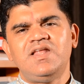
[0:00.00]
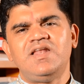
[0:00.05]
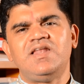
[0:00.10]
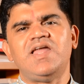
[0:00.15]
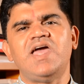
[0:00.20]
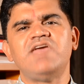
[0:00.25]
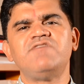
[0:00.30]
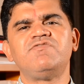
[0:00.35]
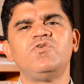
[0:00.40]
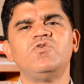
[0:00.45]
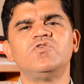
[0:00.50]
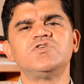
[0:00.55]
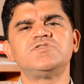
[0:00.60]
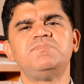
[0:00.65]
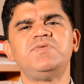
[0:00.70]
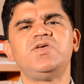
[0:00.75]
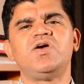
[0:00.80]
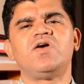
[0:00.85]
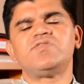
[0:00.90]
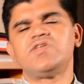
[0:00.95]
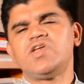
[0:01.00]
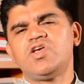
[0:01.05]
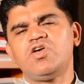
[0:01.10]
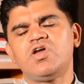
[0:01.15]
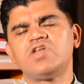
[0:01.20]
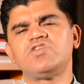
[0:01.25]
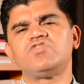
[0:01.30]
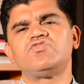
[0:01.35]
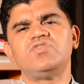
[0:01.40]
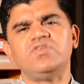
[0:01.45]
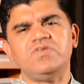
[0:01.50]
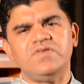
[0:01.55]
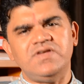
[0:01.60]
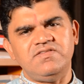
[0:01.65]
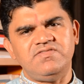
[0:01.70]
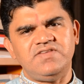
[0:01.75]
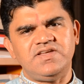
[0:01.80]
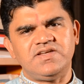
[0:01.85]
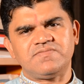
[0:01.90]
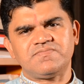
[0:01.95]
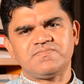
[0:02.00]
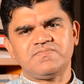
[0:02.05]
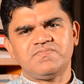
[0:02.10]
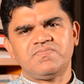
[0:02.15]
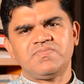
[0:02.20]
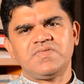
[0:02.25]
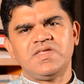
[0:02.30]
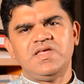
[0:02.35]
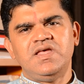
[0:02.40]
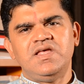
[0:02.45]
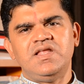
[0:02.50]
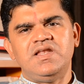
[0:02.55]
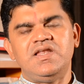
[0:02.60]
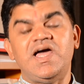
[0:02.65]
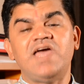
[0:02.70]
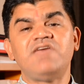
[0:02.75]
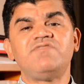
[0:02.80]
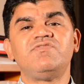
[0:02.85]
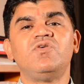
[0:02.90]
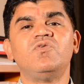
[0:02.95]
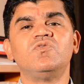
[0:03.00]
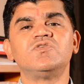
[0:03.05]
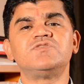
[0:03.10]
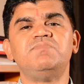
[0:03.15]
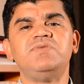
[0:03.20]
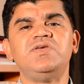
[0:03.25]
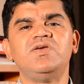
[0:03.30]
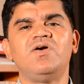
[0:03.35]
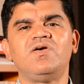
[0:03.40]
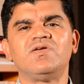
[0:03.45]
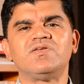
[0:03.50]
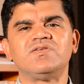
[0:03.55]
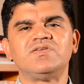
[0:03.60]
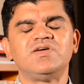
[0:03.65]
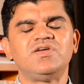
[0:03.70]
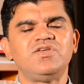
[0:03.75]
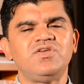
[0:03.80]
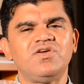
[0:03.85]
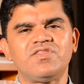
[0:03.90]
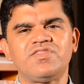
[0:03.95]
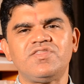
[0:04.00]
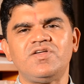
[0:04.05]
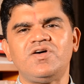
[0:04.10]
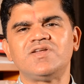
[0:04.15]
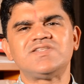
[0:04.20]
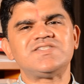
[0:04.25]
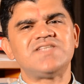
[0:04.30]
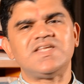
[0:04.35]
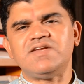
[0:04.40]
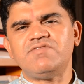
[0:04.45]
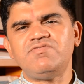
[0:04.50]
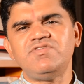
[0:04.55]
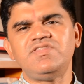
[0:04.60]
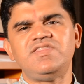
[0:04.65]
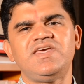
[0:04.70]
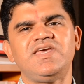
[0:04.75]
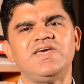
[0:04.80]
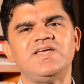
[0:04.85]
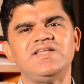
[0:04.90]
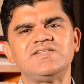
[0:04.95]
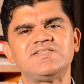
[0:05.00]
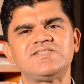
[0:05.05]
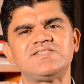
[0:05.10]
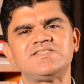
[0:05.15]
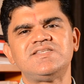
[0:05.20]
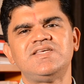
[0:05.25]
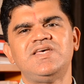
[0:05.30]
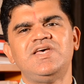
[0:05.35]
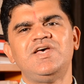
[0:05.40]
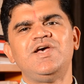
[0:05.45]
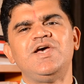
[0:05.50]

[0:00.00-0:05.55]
Life goes beyond the country you live in. Life goes beyond your thoughts and everything else.